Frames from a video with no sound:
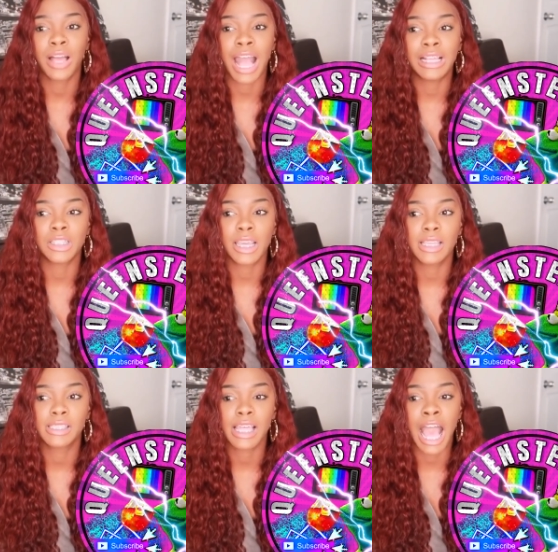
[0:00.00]
But I
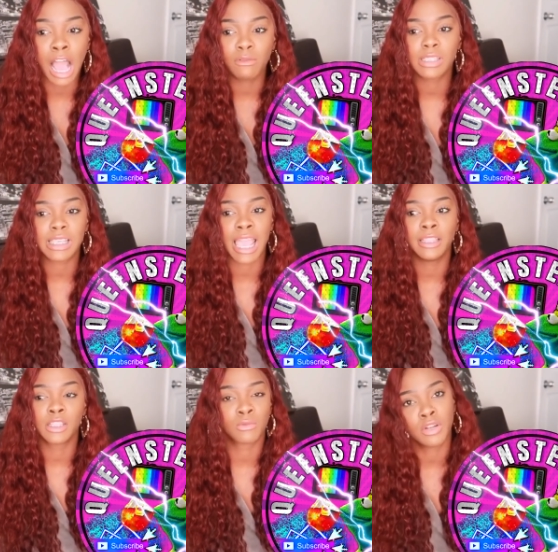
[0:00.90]
just, I was
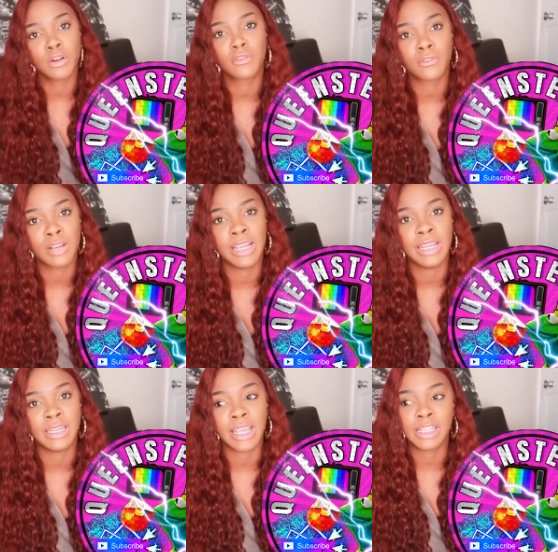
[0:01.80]
Kayla's real
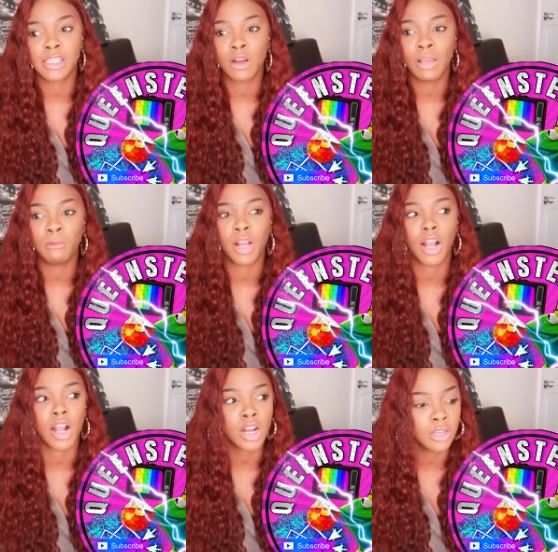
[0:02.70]
friend. And so it would
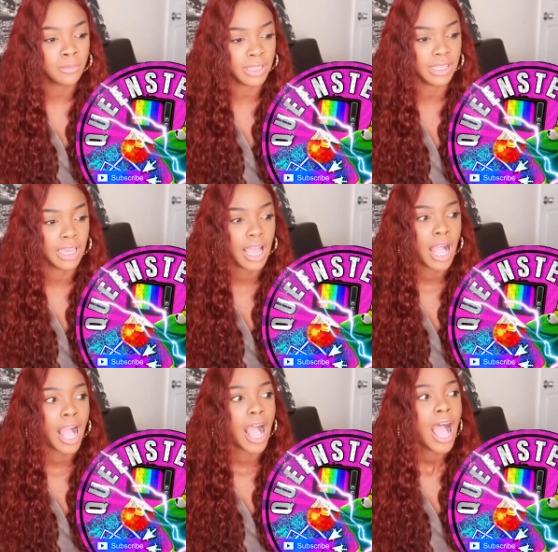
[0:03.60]
hurt me
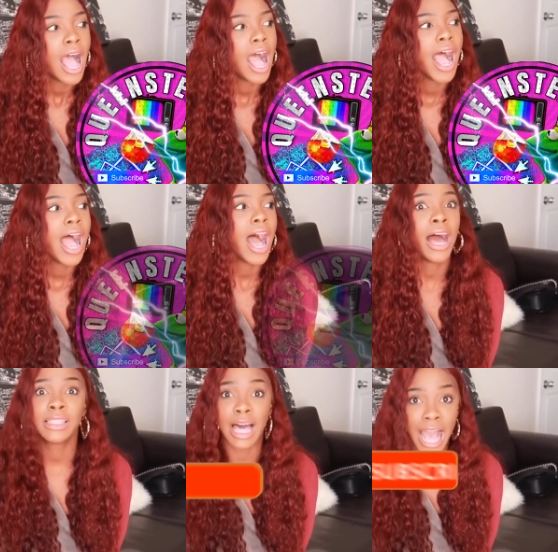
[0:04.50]

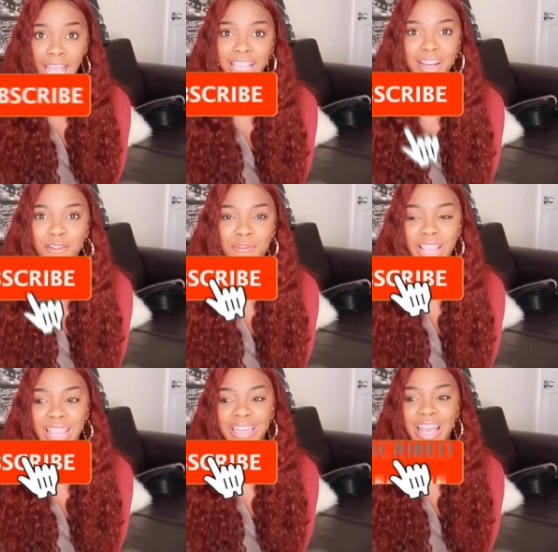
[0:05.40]
a lot
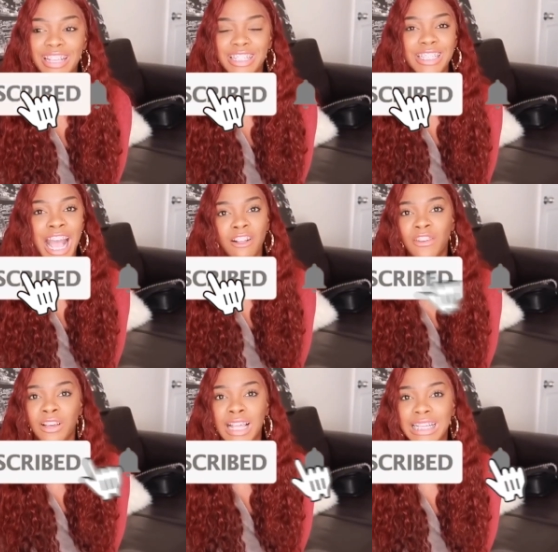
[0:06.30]
when I
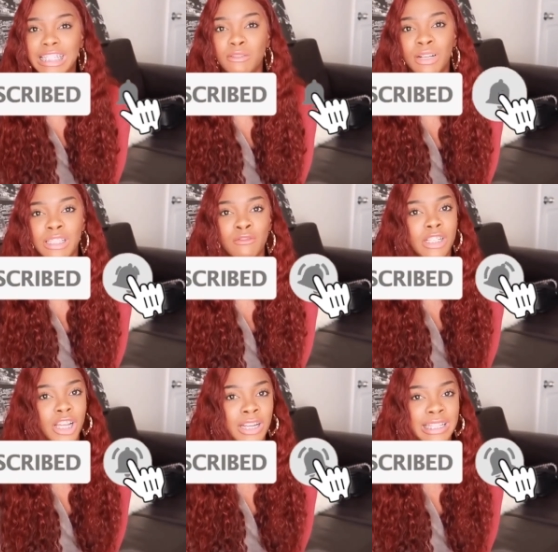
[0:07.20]
felt like she wasn't
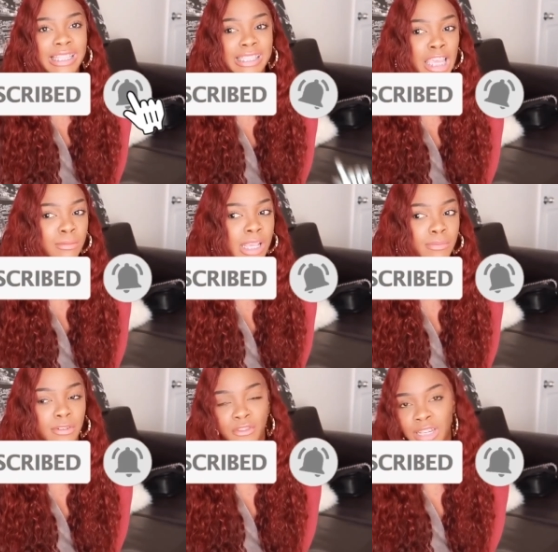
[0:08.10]
returning the same
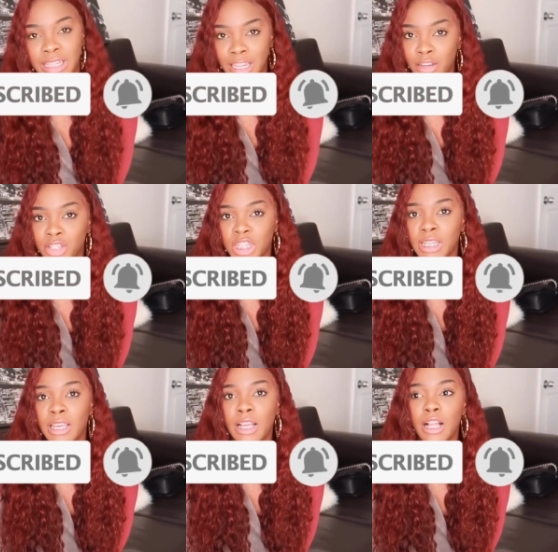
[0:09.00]
type of friend
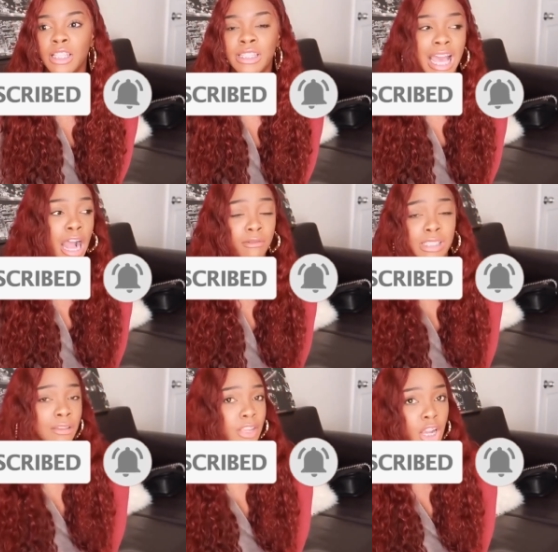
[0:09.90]
energy that I
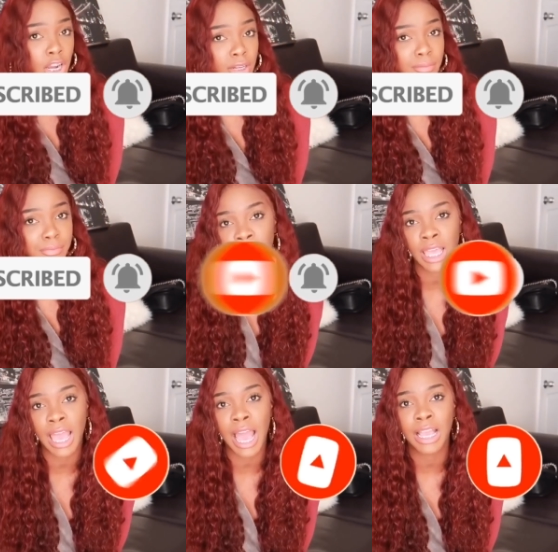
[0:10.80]
was giving her. And
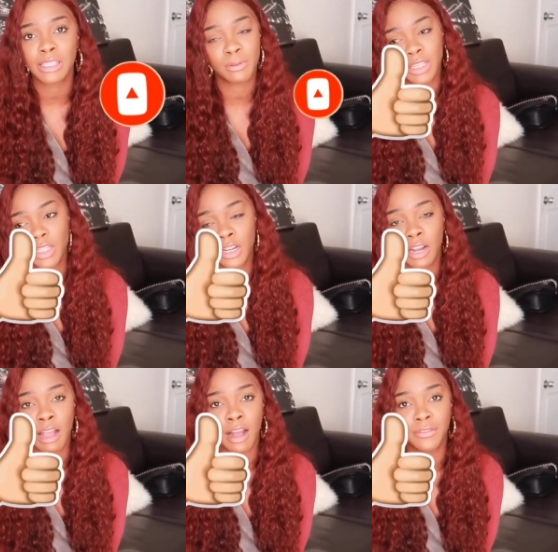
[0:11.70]
that I expressed to
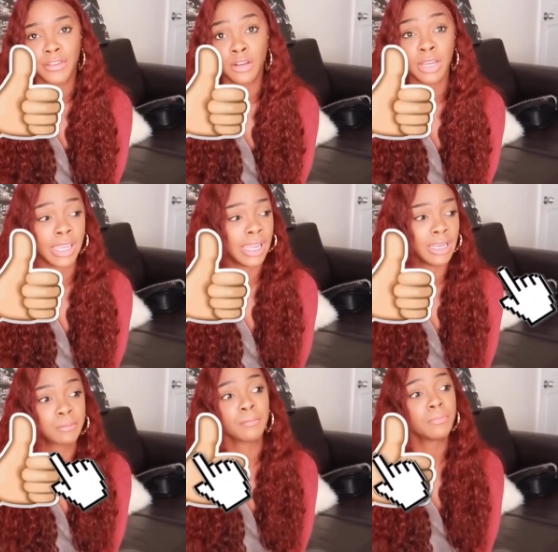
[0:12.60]
her how I felt
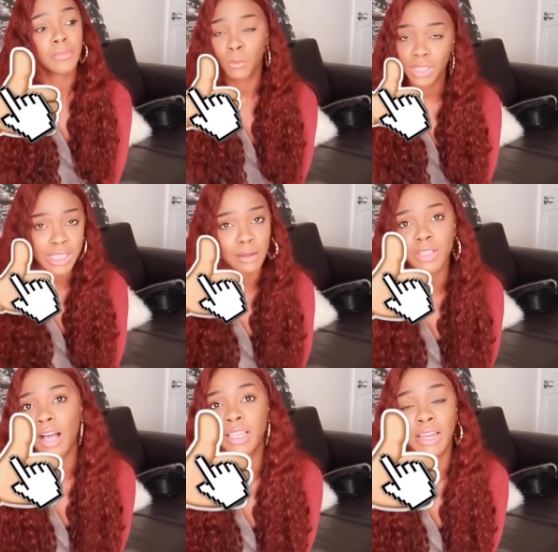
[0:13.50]
and we
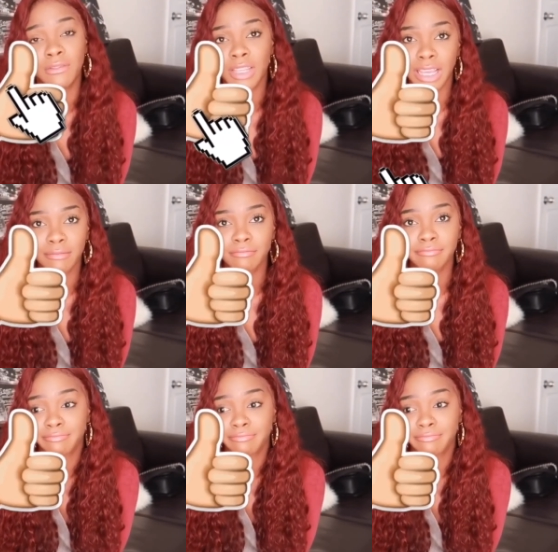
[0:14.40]
stopped talking after that.